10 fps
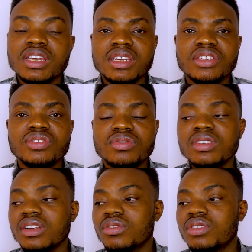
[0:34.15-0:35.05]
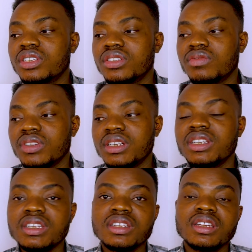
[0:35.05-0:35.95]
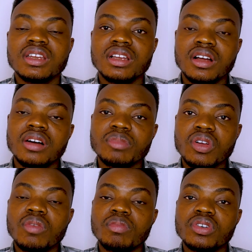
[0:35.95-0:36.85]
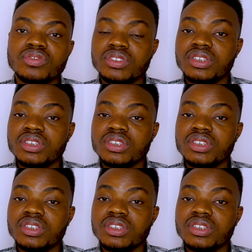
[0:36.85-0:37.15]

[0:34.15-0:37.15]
Is student colleague really compulsory?